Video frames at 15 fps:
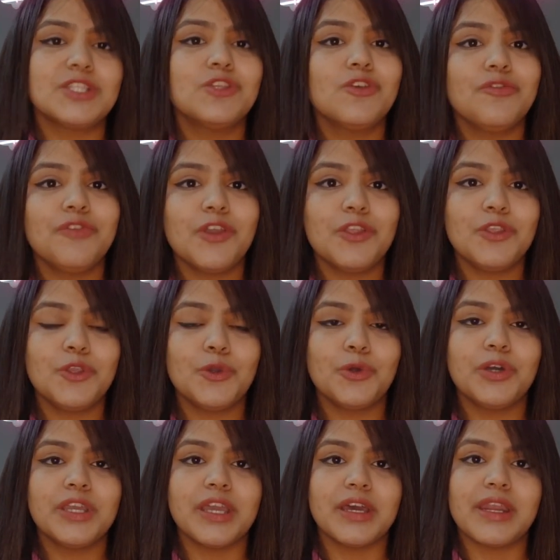So if you're
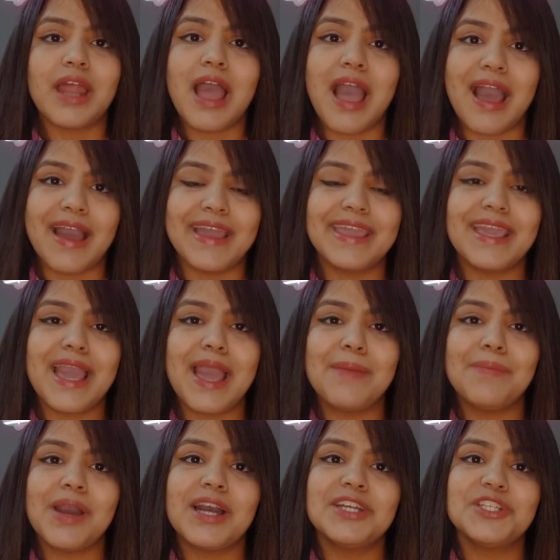new here, hi,
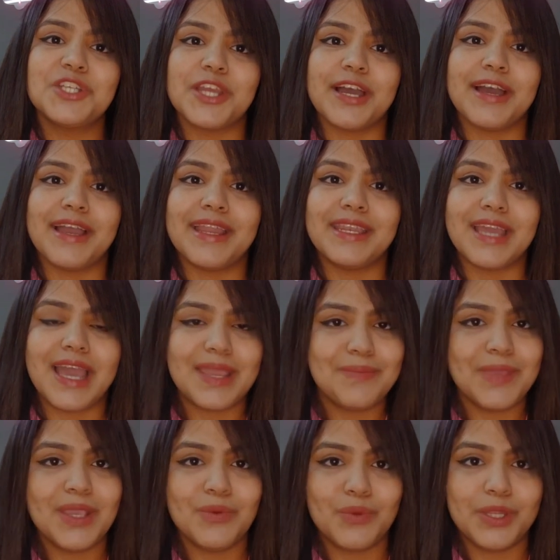I'm Asha and I
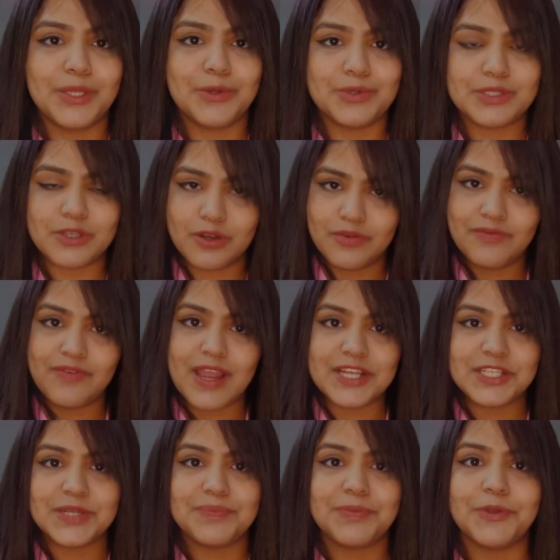make videos on
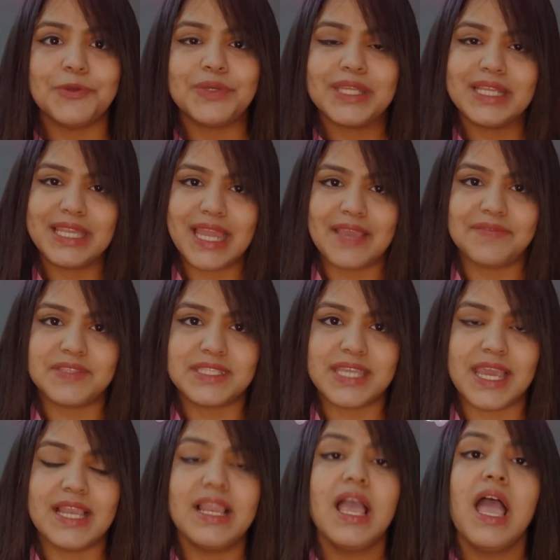fashion, beauty,
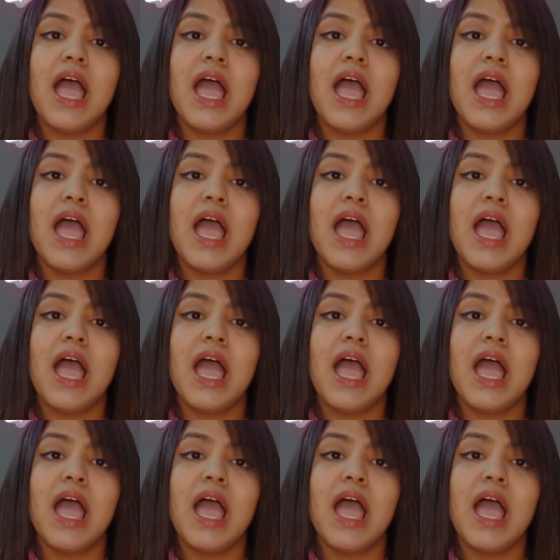lifestyle